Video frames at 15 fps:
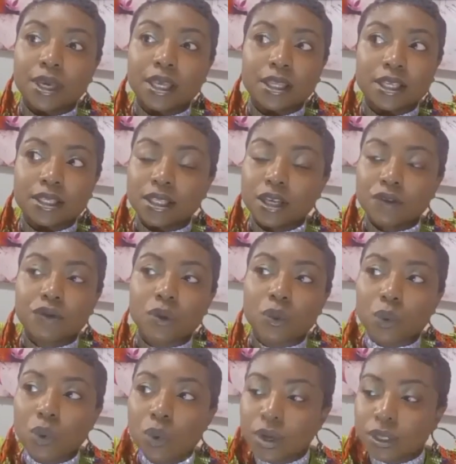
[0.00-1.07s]
in these different
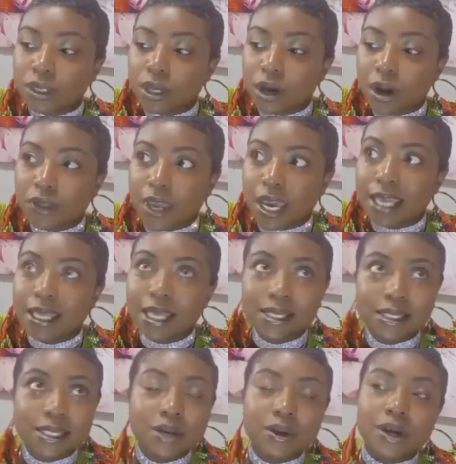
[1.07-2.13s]
wars and all that and they
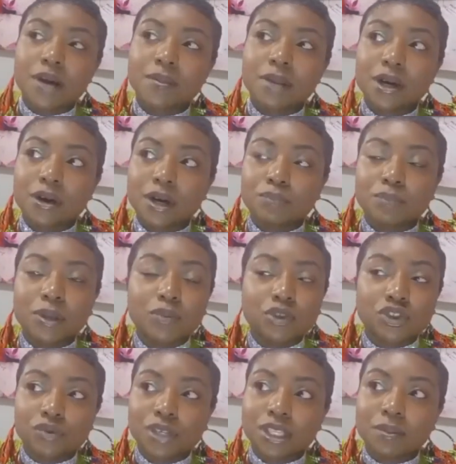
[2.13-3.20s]
still come here and people
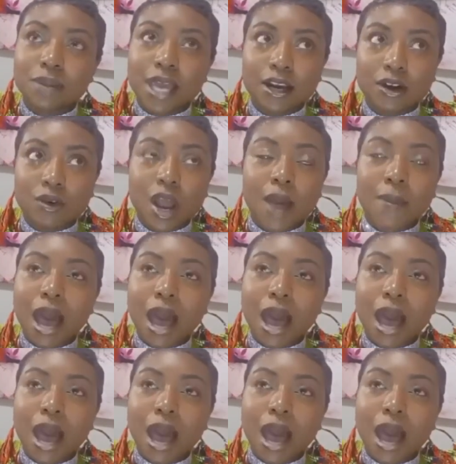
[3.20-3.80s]
treat them like crap